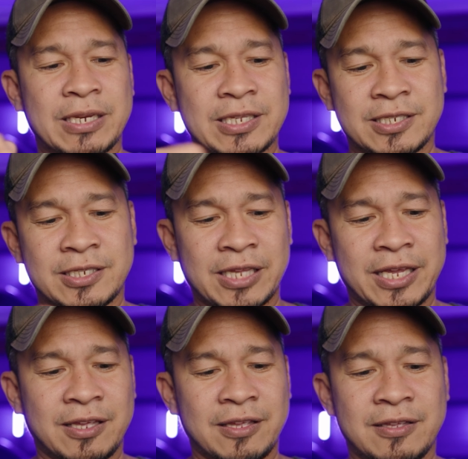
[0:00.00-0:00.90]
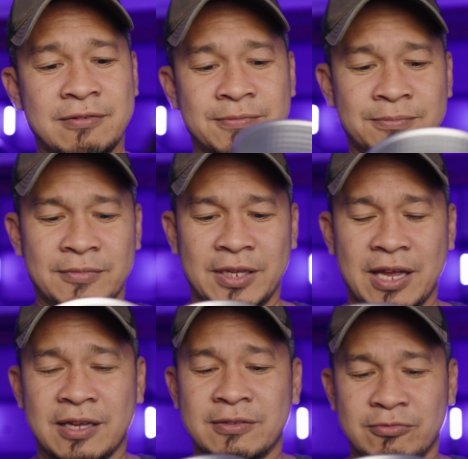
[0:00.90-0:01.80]
but it's like, yeah,
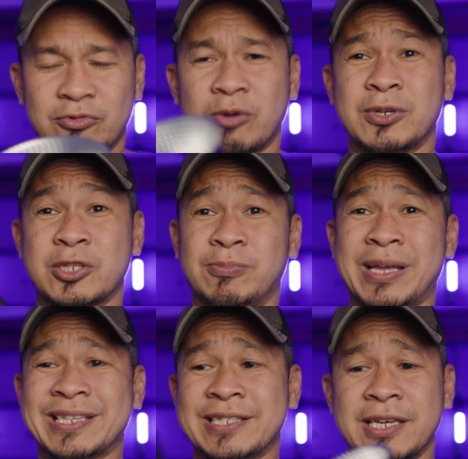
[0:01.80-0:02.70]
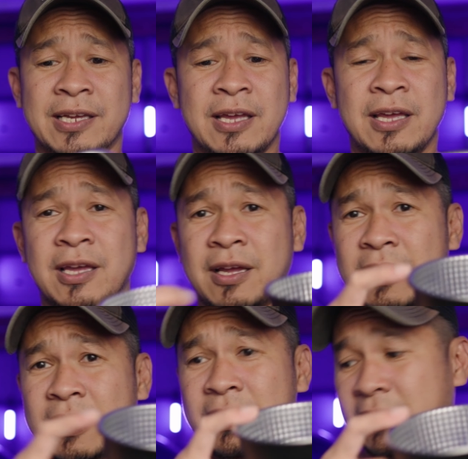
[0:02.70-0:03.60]
robust plastic.
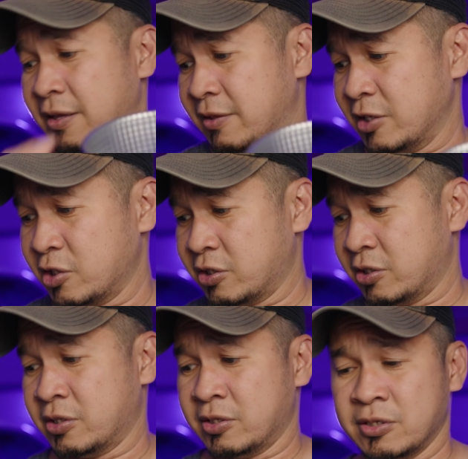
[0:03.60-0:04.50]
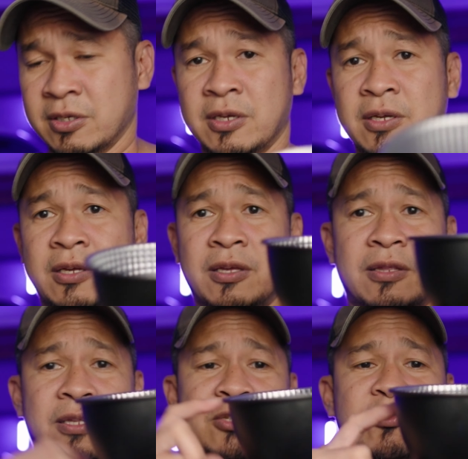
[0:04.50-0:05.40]
This
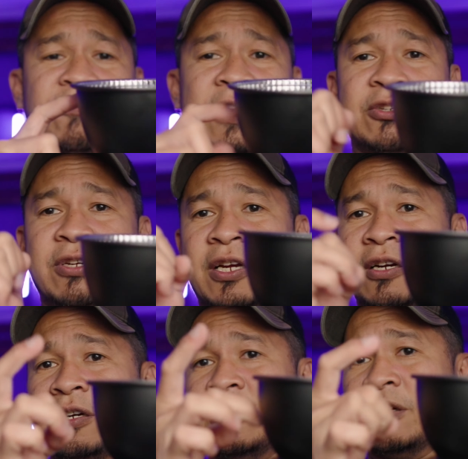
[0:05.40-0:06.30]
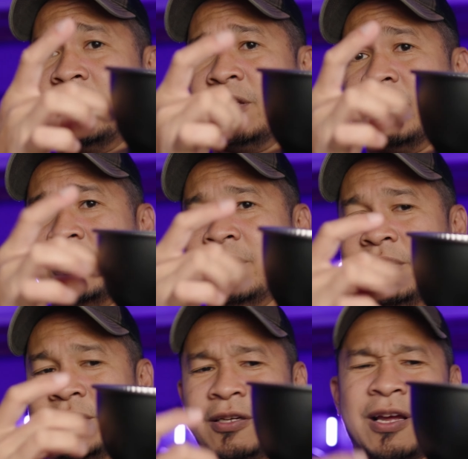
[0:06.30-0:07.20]
reflector here,
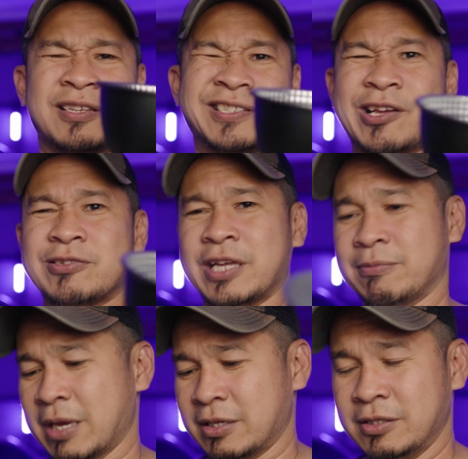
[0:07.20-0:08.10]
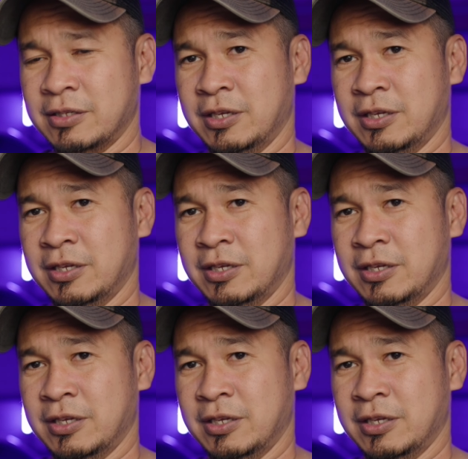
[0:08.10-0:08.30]
yeah, sounds like metal.